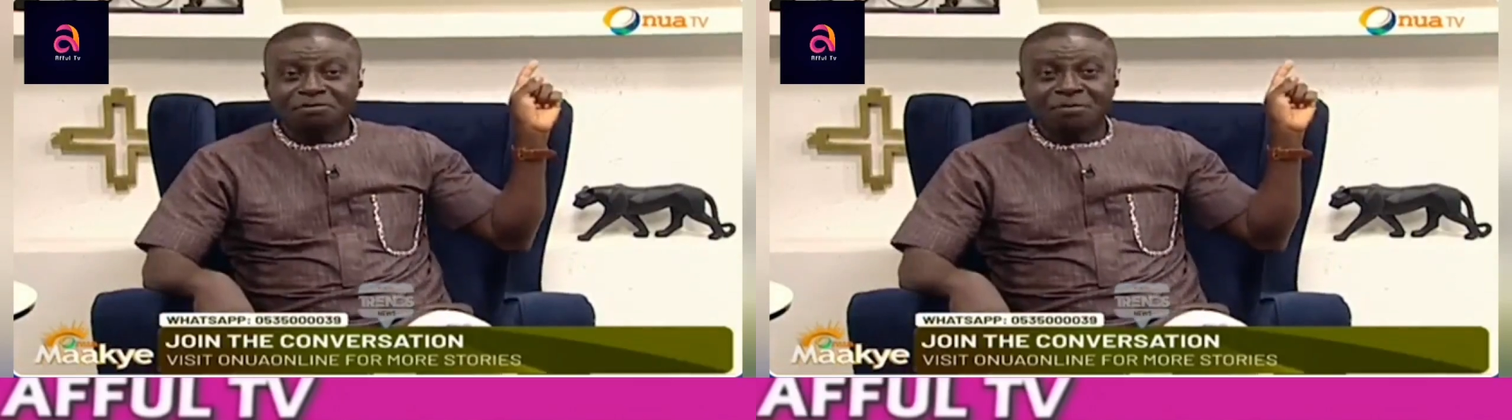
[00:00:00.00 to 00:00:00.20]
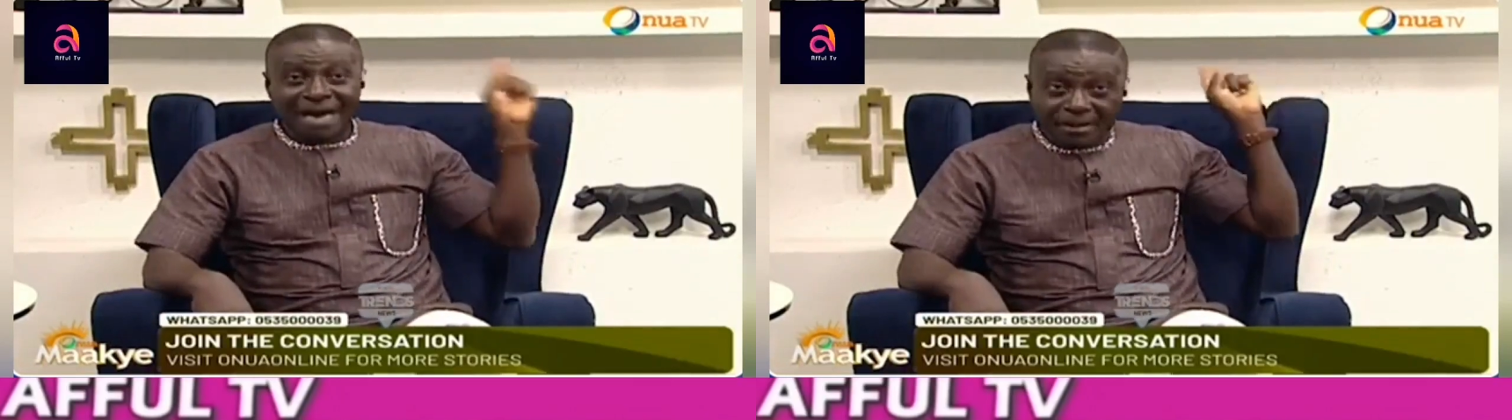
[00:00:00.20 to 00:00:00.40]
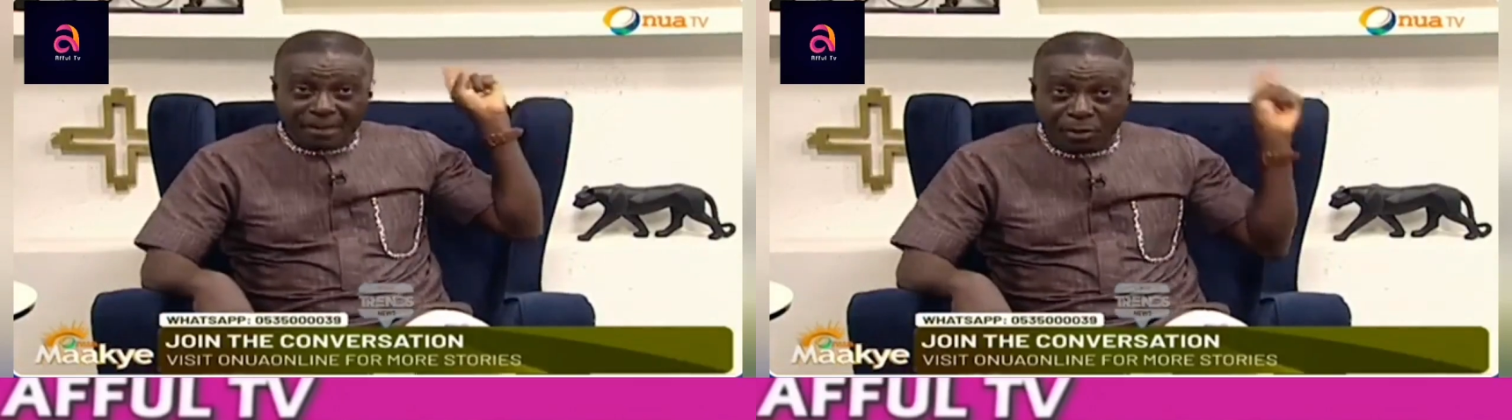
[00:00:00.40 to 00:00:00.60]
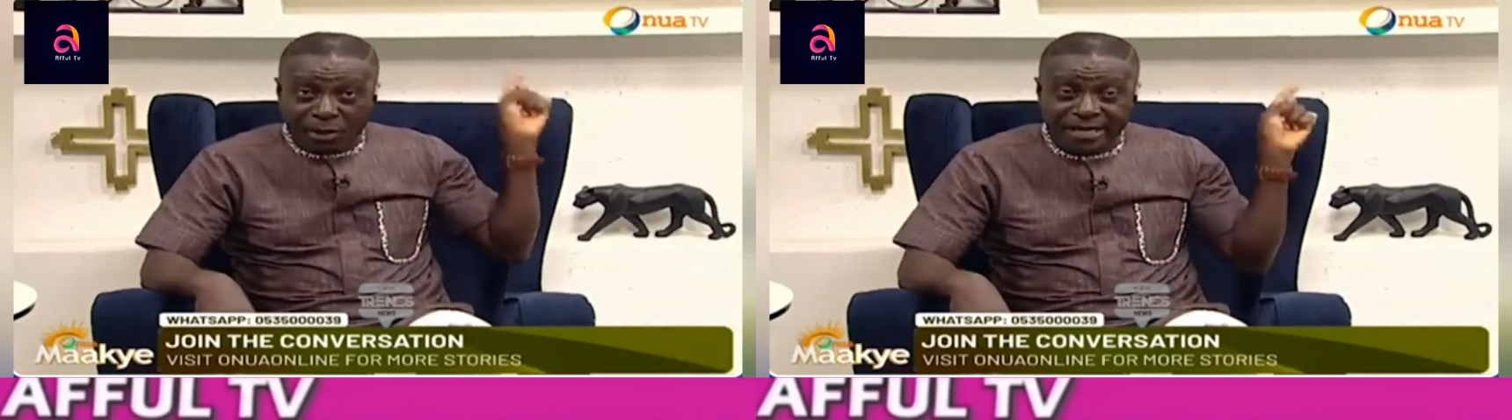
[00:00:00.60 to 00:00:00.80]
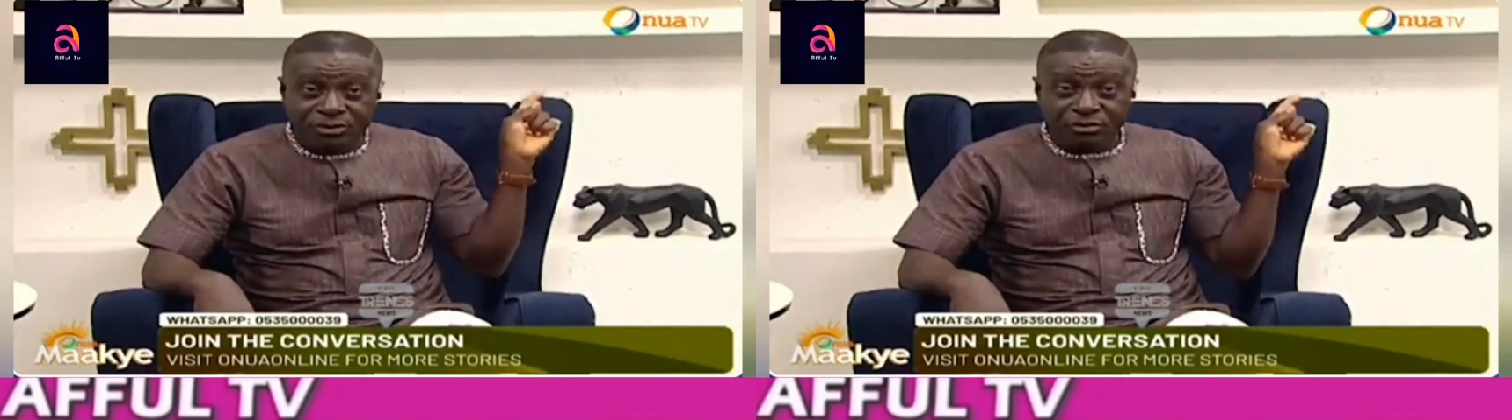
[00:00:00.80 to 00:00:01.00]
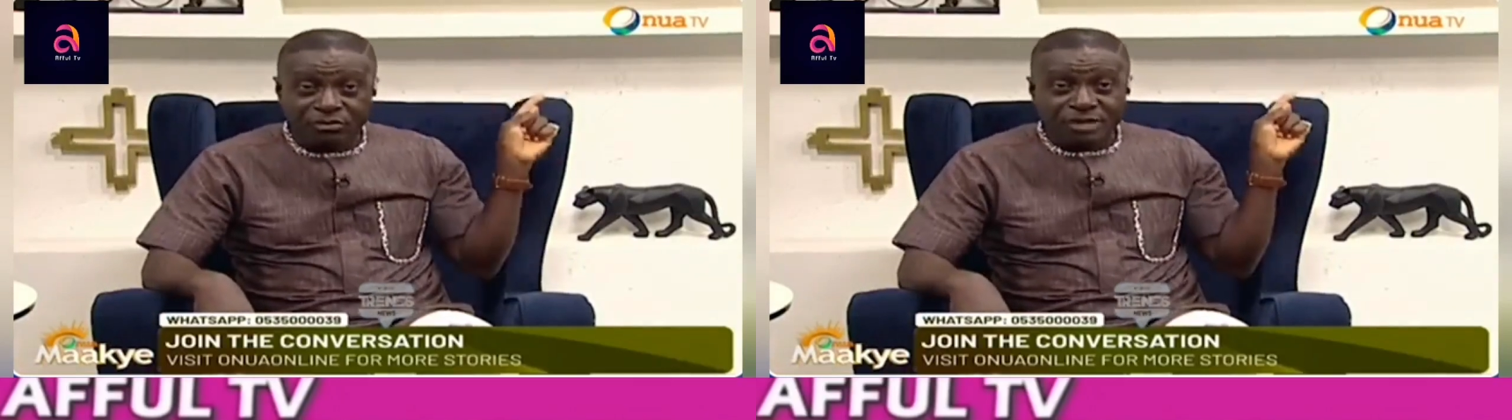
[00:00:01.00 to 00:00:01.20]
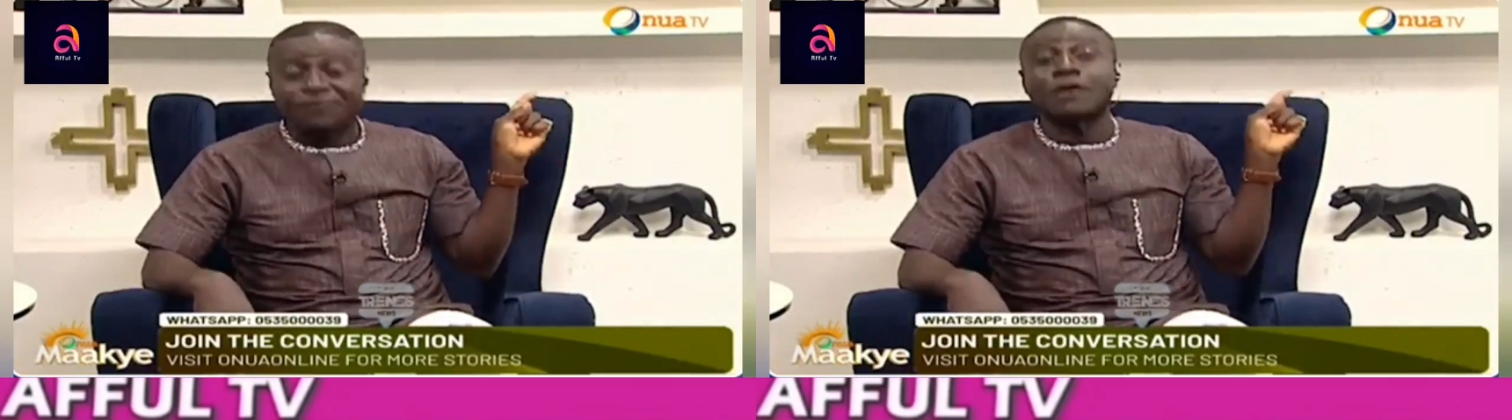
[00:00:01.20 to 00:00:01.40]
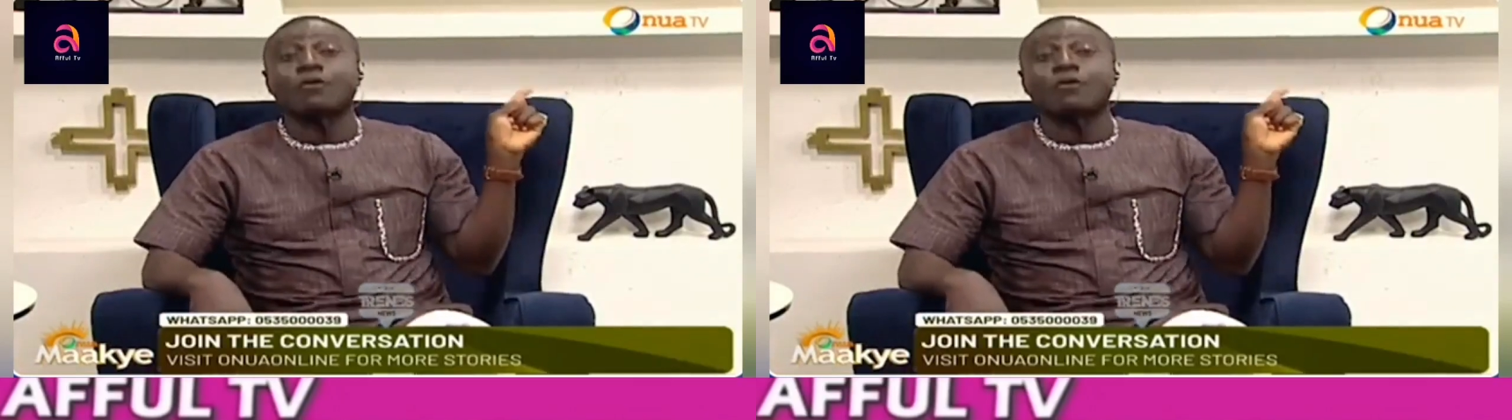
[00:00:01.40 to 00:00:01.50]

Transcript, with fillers: And then Mabodino, your friend or